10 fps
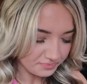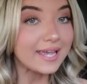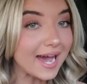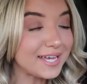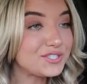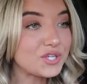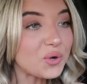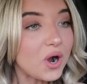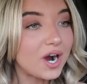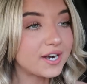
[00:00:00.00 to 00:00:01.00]
Yeah, it's
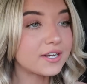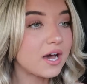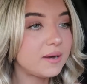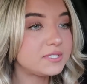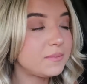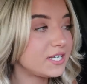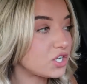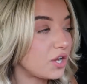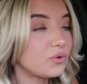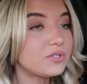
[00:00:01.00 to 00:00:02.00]
so hard to come to
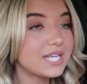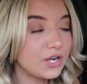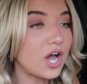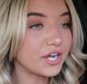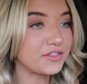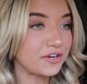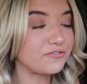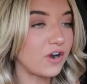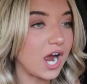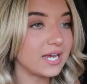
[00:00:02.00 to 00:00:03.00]
McDonald's and not get their
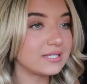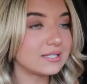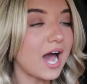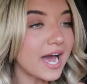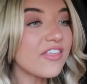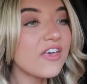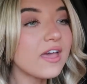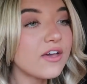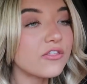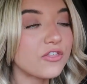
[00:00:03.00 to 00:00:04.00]
fries. I
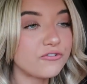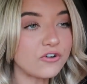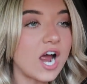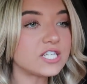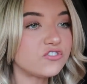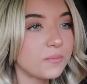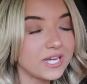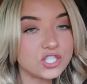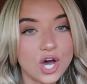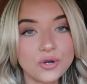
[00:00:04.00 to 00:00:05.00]
think the fries from
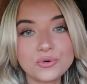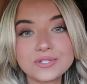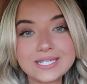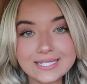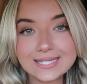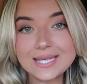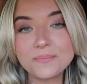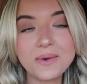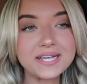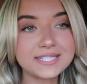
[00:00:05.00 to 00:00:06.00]
McDonald's is the
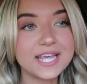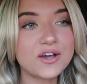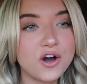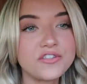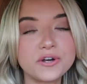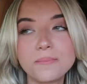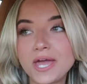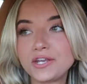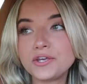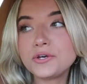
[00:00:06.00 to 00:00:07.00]
best thing on their
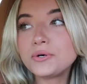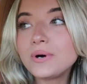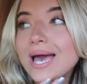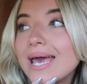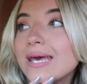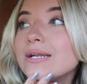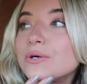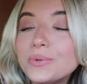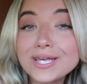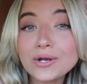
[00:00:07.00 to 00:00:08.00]
menu,
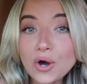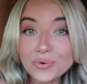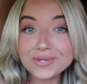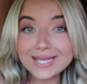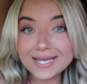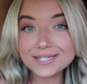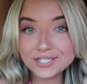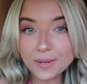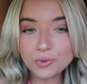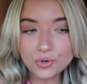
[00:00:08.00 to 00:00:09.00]
and we can only get a
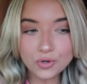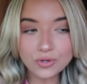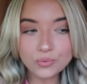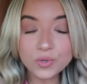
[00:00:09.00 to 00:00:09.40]
double.